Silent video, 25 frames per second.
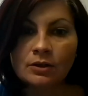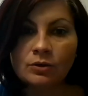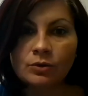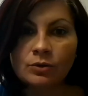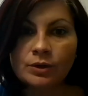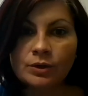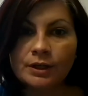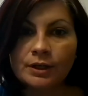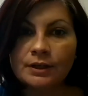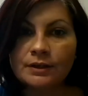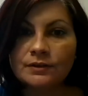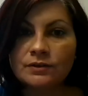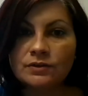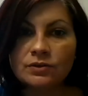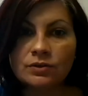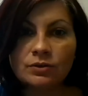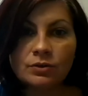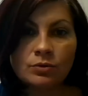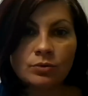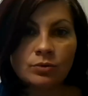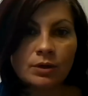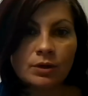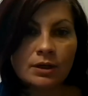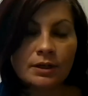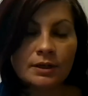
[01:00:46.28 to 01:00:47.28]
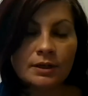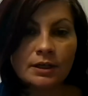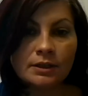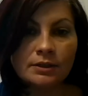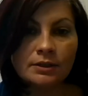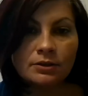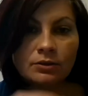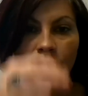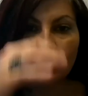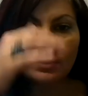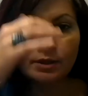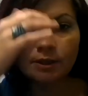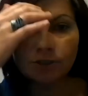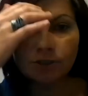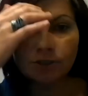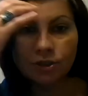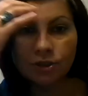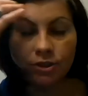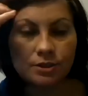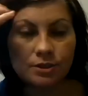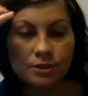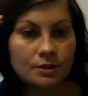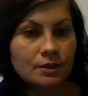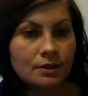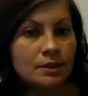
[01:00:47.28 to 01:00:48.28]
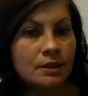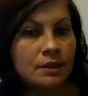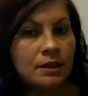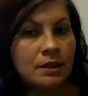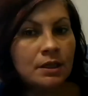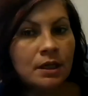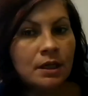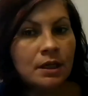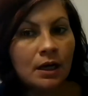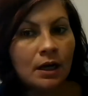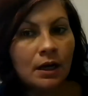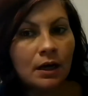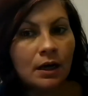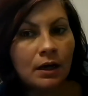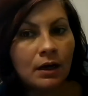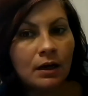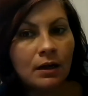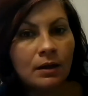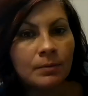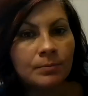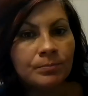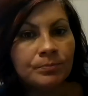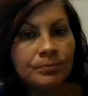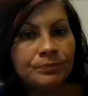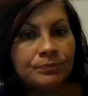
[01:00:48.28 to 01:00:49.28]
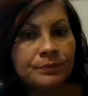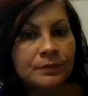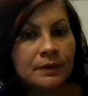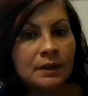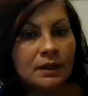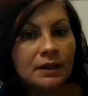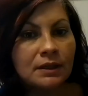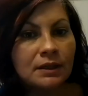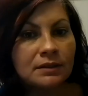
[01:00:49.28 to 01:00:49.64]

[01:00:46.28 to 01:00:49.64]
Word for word: Okay, so another question um,